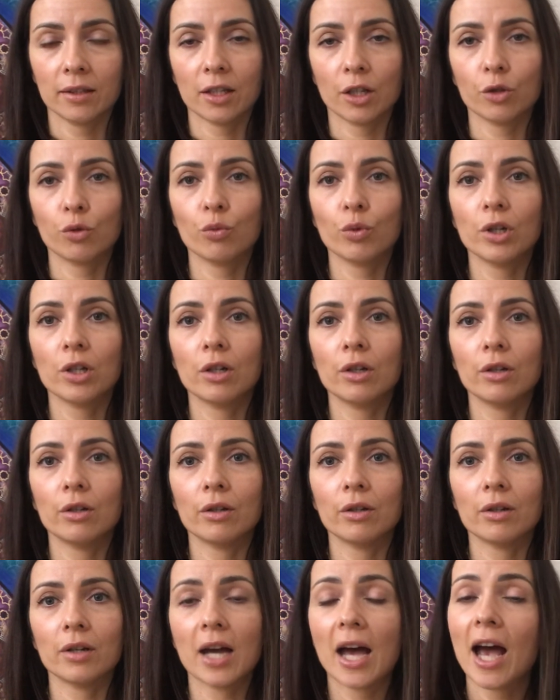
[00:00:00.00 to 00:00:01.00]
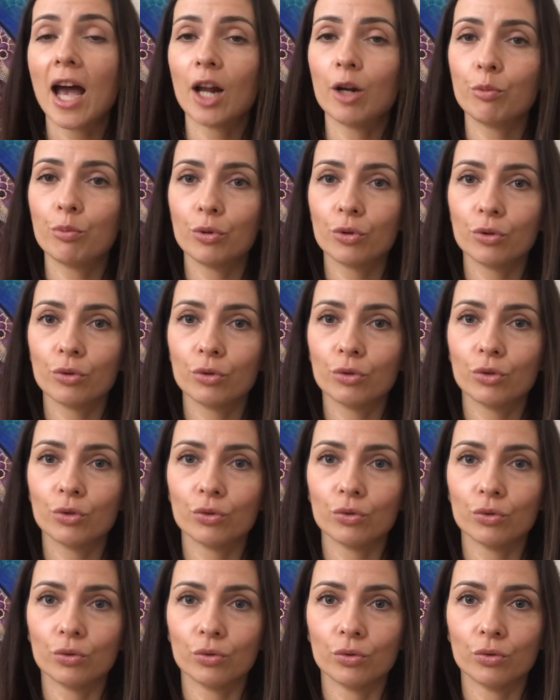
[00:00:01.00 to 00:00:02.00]
that will help you
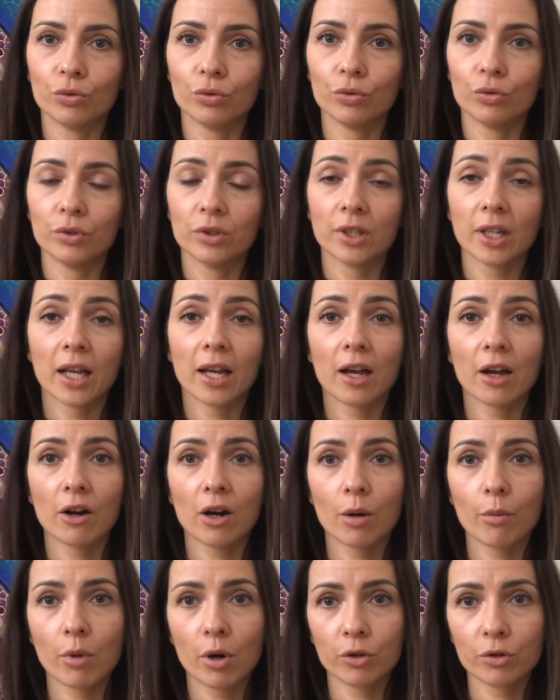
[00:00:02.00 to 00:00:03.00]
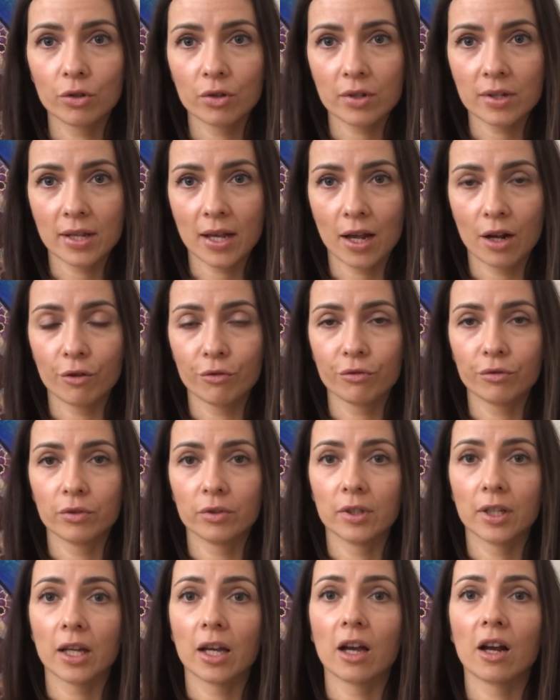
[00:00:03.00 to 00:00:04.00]
to take care about yourself,
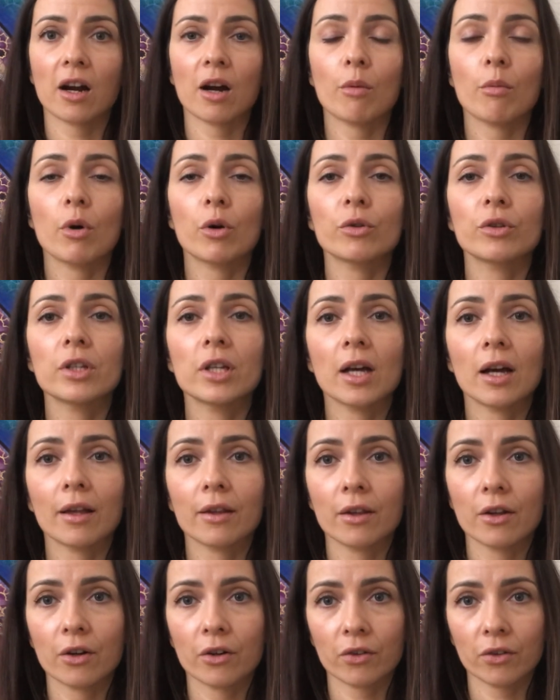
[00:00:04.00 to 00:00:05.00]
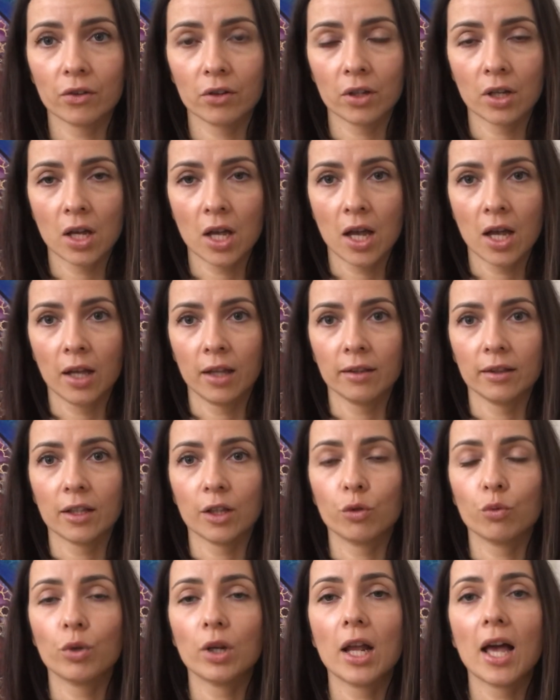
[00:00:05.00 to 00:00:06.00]
take care about the others,
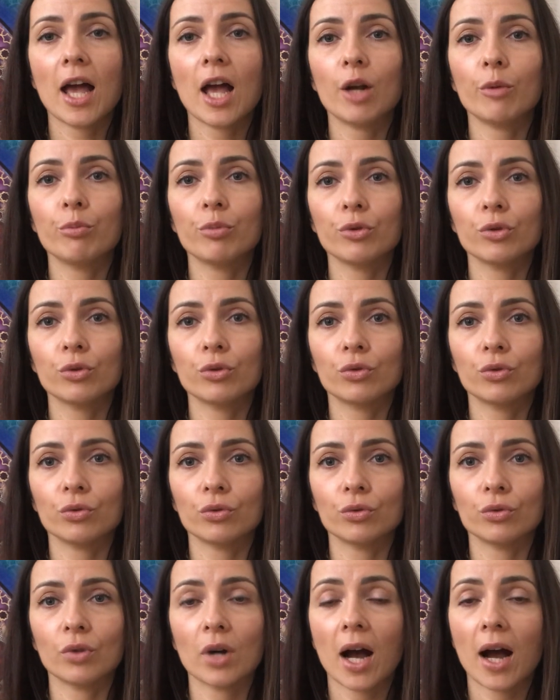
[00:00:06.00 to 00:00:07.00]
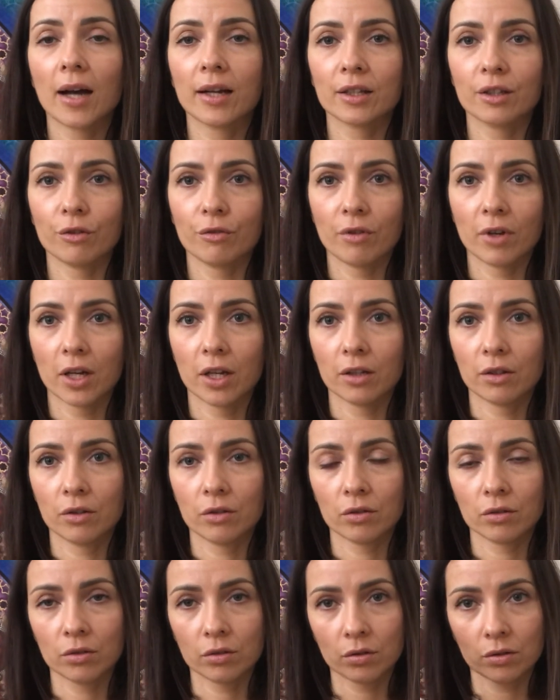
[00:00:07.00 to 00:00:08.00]
that will help you to
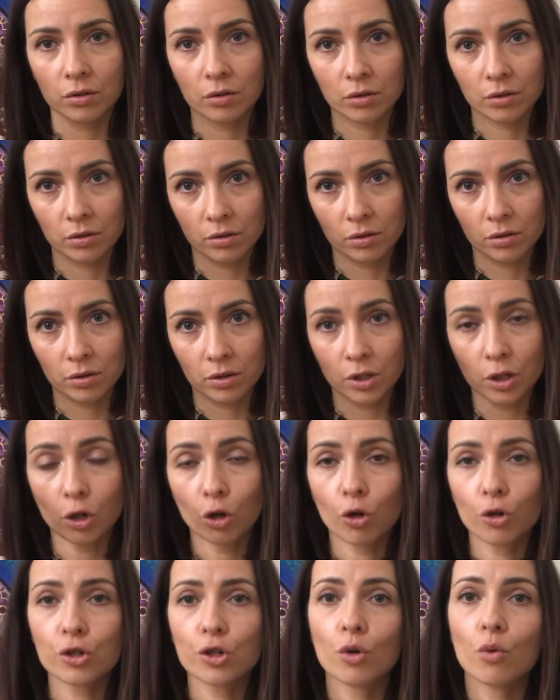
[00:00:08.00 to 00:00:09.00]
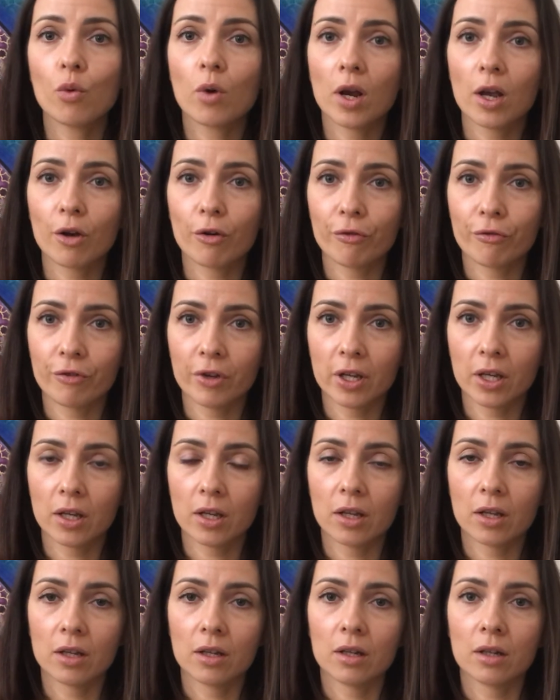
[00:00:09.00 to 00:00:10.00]
activate the logic way of
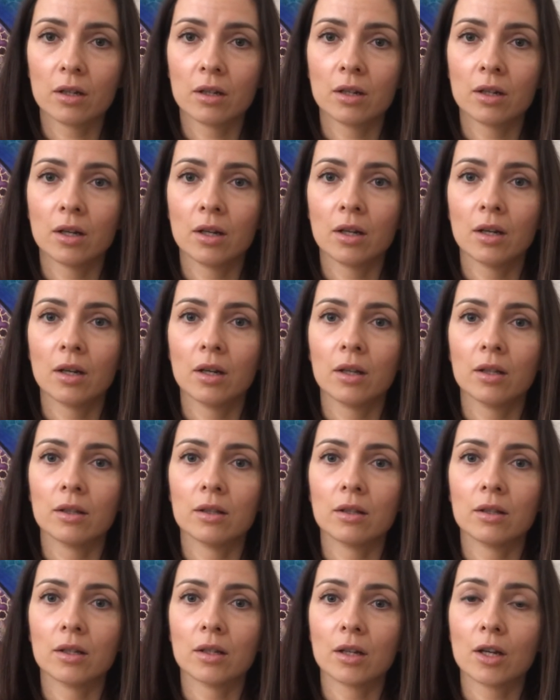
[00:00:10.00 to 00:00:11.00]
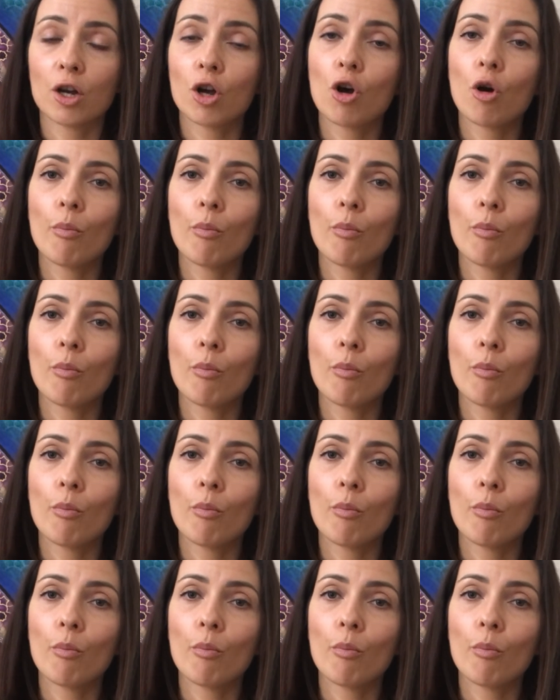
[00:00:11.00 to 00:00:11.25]
thinking, the